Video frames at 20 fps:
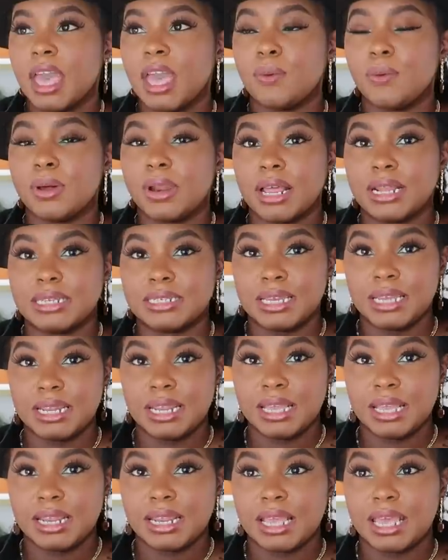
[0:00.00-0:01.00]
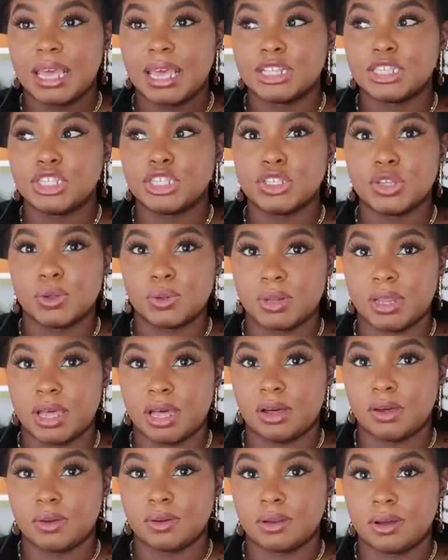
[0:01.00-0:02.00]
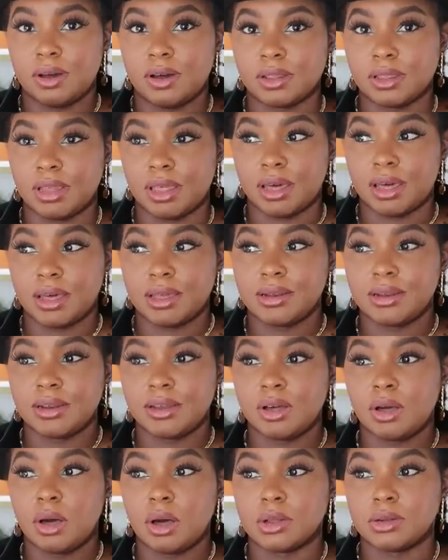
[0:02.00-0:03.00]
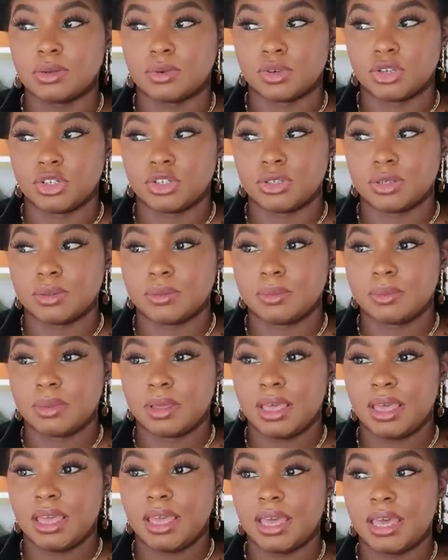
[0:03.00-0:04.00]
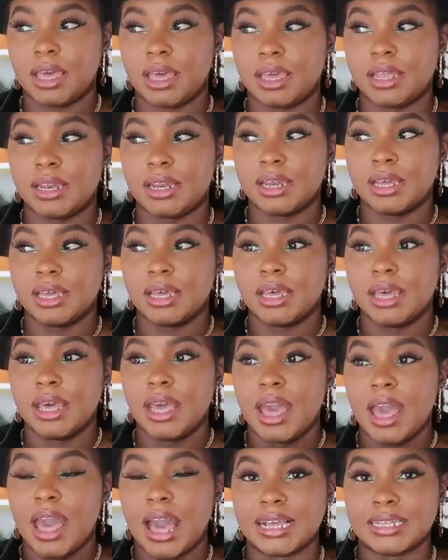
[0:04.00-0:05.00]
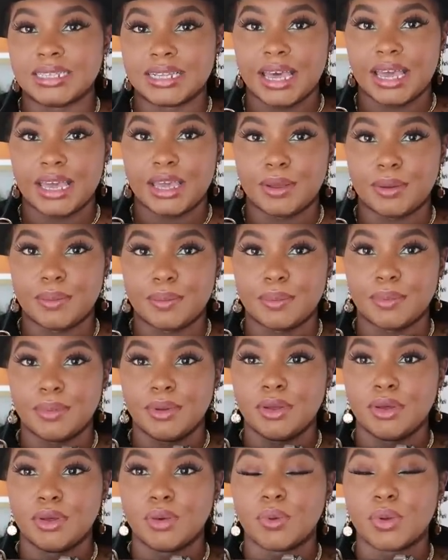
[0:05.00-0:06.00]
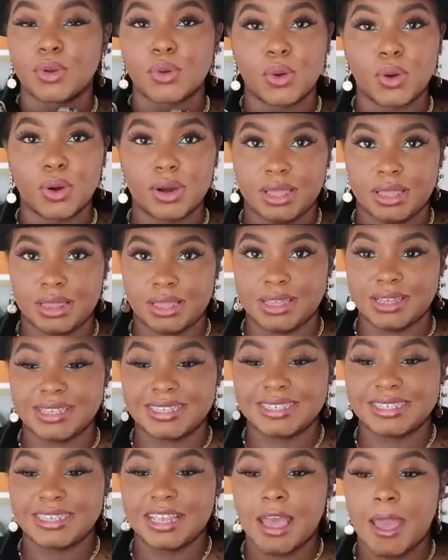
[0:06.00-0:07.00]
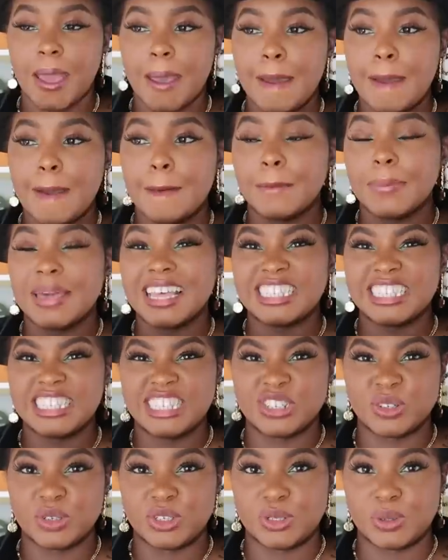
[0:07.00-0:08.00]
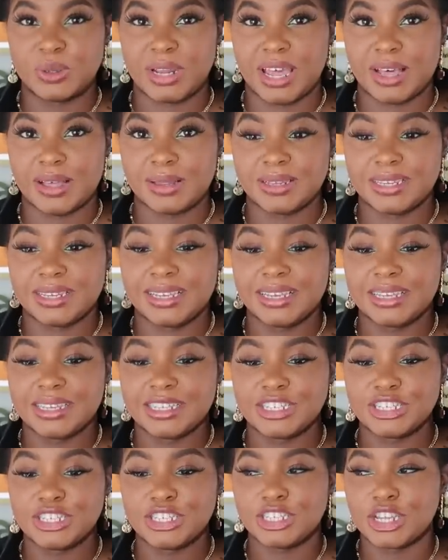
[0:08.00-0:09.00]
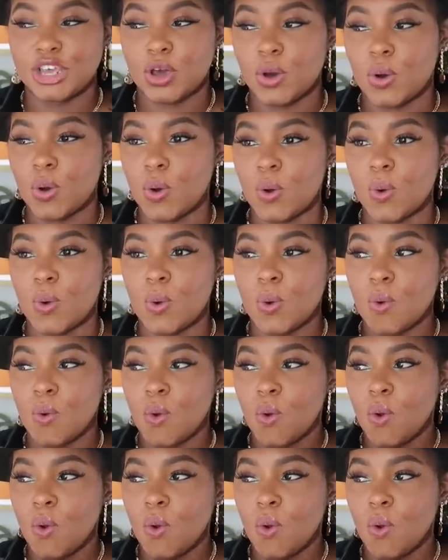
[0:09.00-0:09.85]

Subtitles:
And when I did it, it sold out online on Nordstrom. And as I am recording this, it's still sold out. So